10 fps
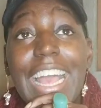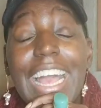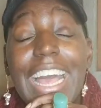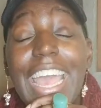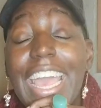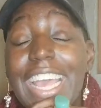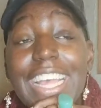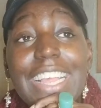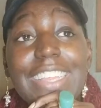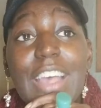
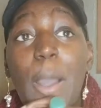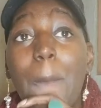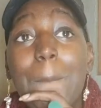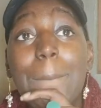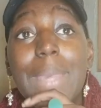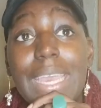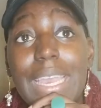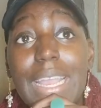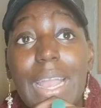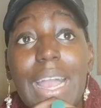has a big
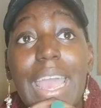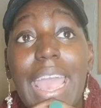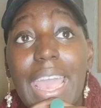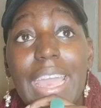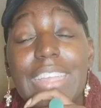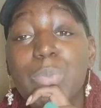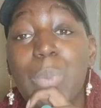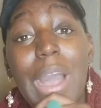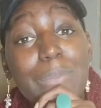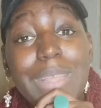ass
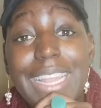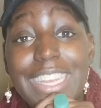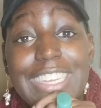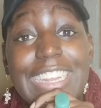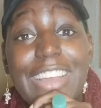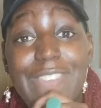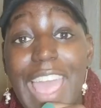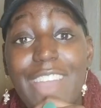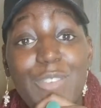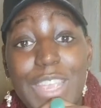population of
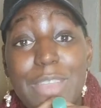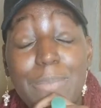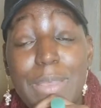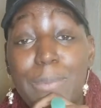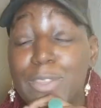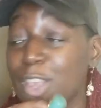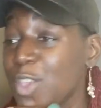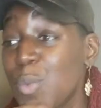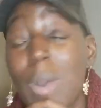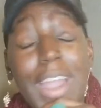African people. So
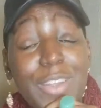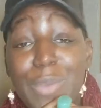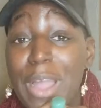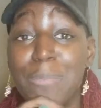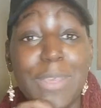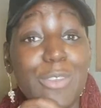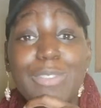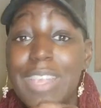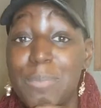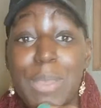you walking around, you
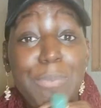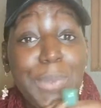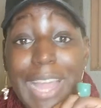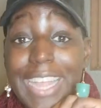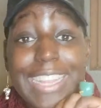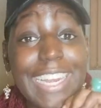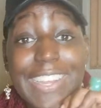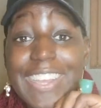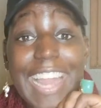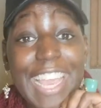seeing people like that
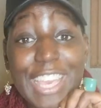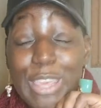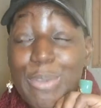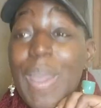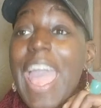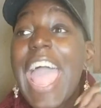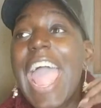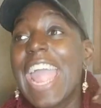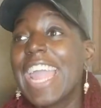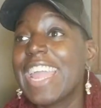look like you,
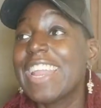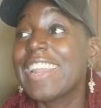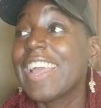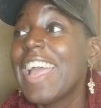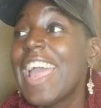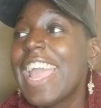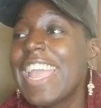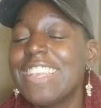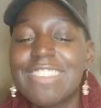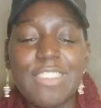and
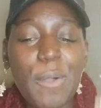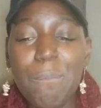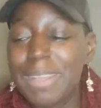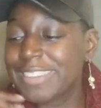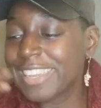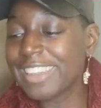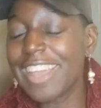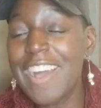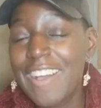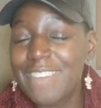it's so much
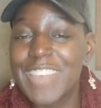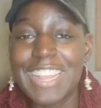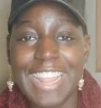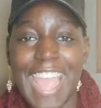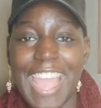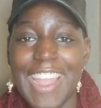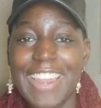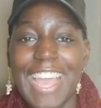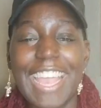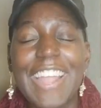love in the air.
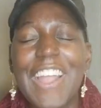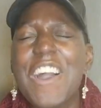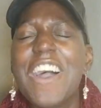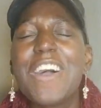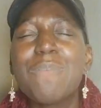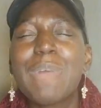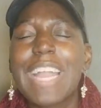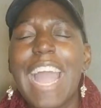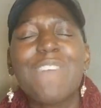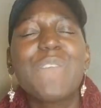Like, oh my
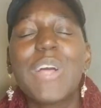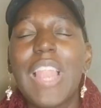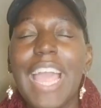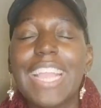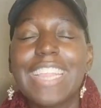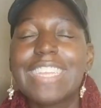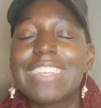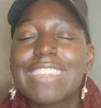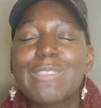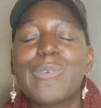God, I feel like they
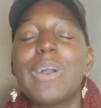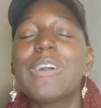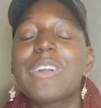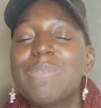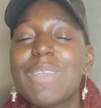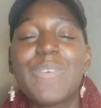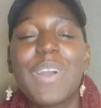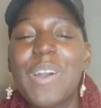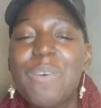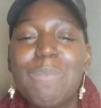just welcome me with
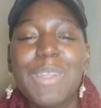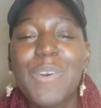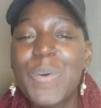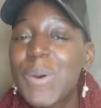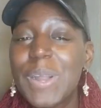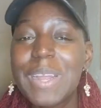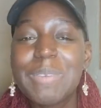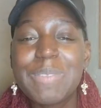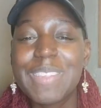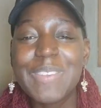open
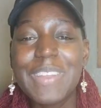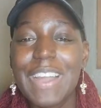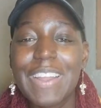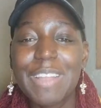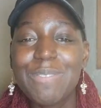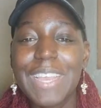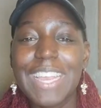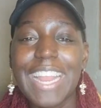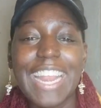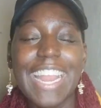arms. You know what I
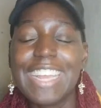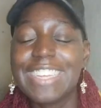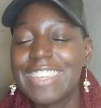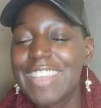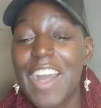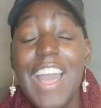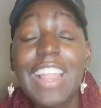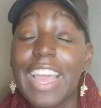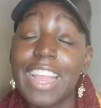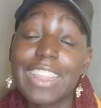mean? And they just
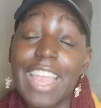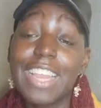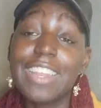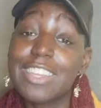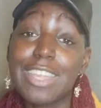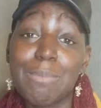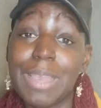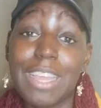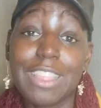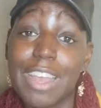like they looked at
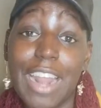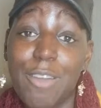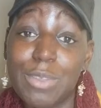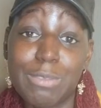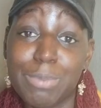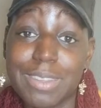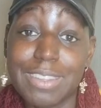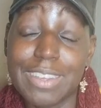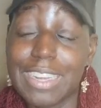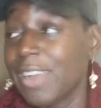me and thought I was
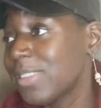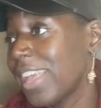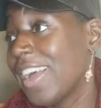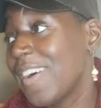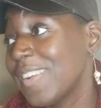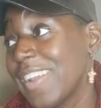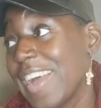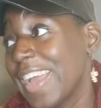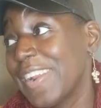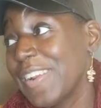Brazilian. I was like, oh no,
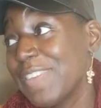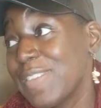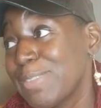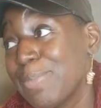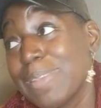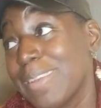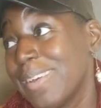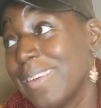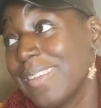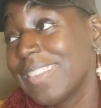I don't even
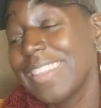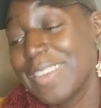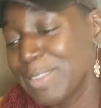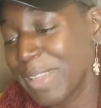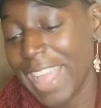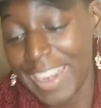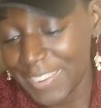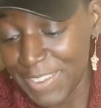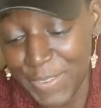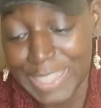I
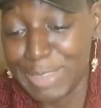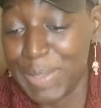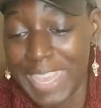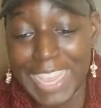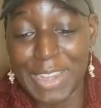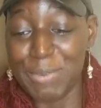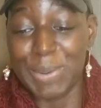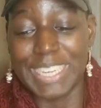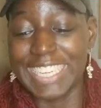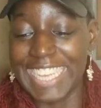don't even speak any
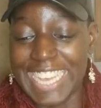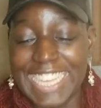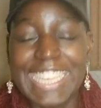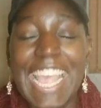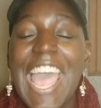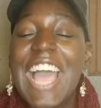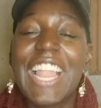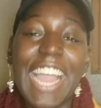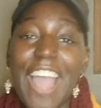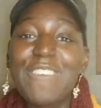Portuguese.
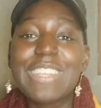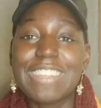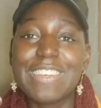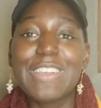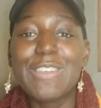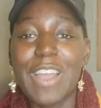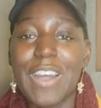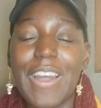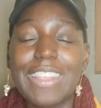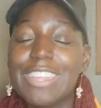Like I was still, you know,
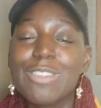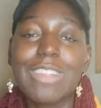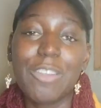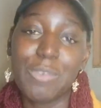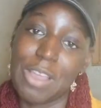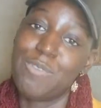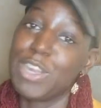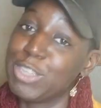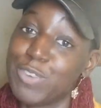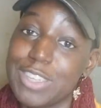this is like when I
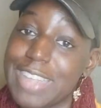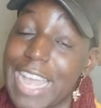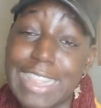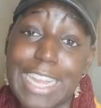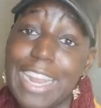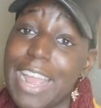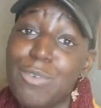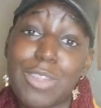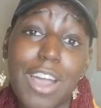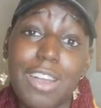first got there. They
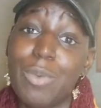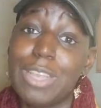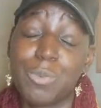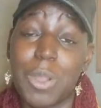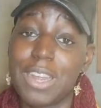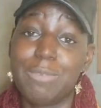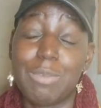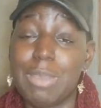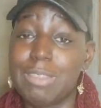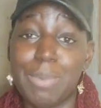was always walking up to
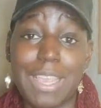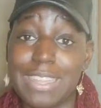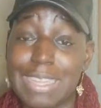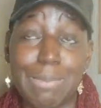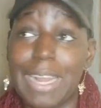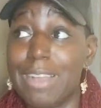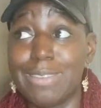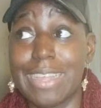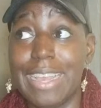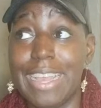me, speaking to me, and I
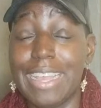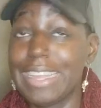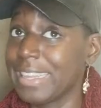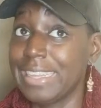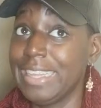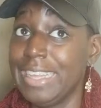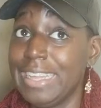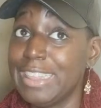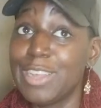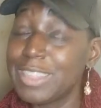was like,
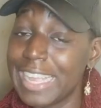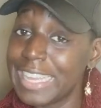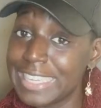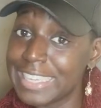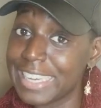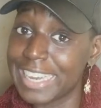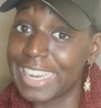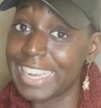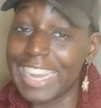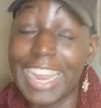no
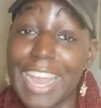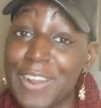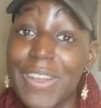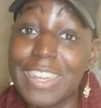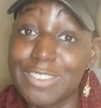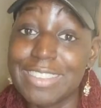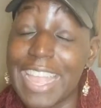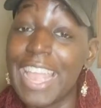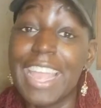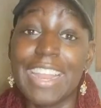TNG. Like I don't
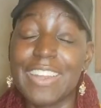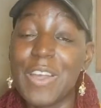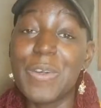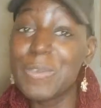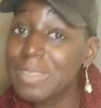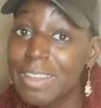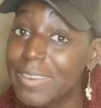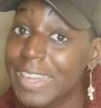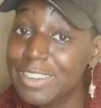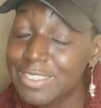understand. No
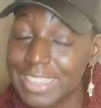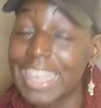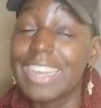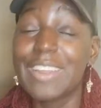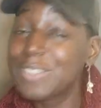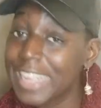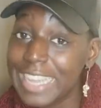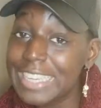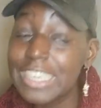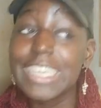understand. No
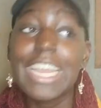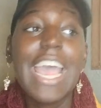TNG.